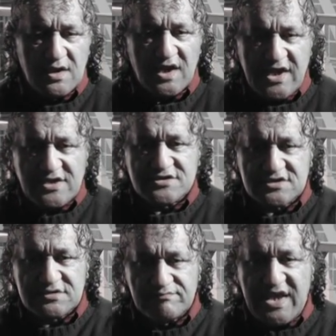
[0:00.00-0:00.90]

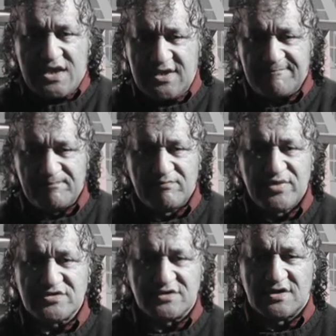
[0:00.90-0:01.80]
against me
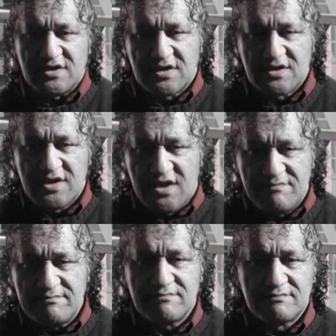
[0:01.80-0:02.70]
personally.
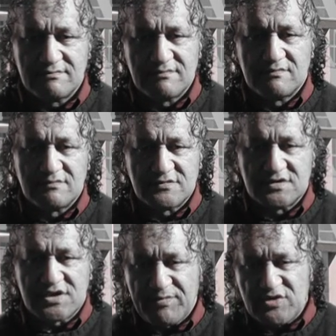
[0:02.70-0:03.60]
Him,
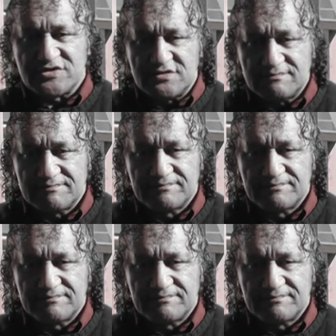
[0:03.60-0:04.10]
the person,